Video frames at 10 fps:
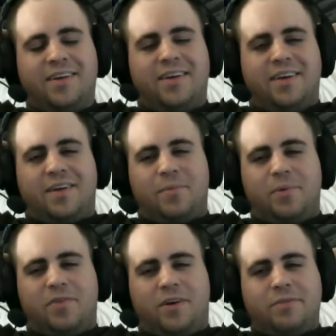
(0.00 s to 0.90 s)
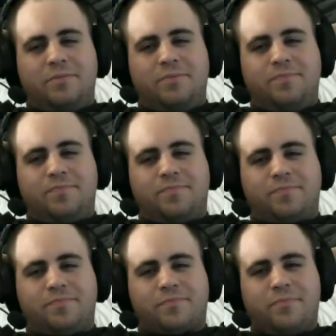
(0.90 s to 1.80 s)
it can be fun.
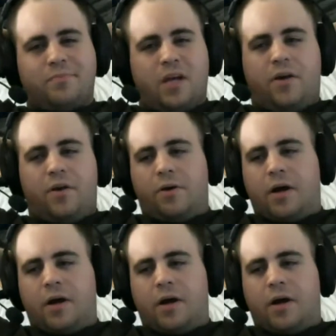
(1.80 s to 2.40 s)
I don't know.